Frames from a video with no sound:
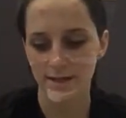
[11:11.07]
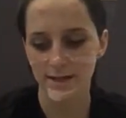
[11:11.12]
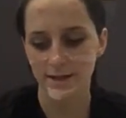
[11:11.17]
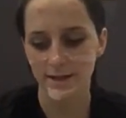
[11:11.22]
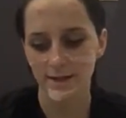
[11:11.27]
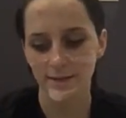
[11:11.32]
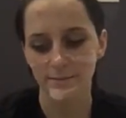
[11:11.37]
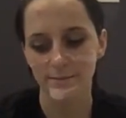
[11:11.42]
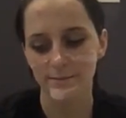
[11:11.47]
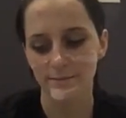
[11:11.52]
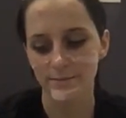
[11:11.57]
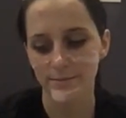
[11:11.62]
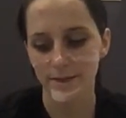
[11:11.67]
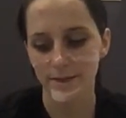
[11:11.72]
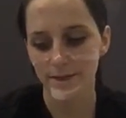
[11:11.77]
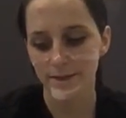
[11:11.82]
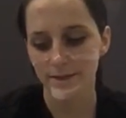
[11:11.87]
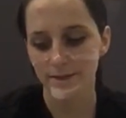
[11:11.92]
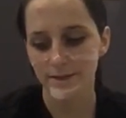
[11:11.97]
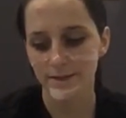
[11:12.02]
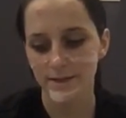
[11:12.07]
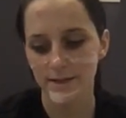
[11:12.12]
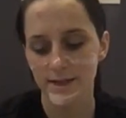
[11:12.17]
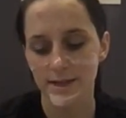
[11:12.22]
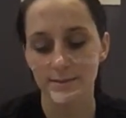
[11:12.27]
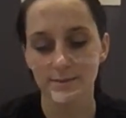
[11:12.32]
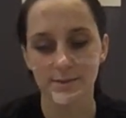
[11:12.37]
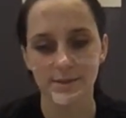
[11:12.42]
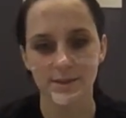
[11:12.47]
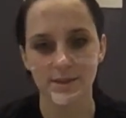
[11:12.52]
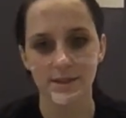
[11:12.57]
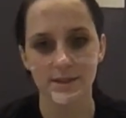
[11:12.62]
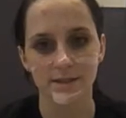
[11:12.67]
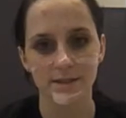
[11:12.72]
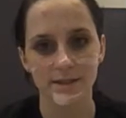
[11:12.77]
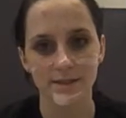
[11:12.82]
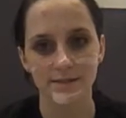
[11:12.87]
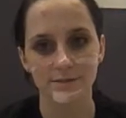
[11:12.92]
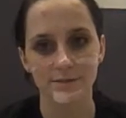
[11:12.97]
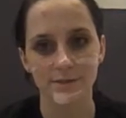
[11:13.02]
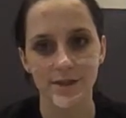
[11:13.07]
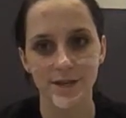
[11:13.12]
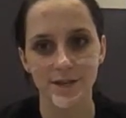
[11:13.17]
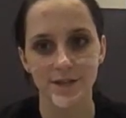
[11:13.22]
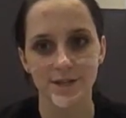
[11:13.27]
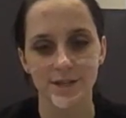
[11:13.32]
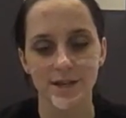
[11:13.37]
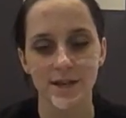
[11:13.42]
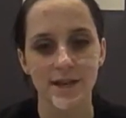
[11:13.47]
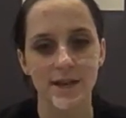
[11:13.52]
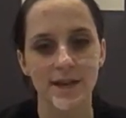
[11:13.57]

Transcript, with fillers: um, to keep your skin nice and fresh.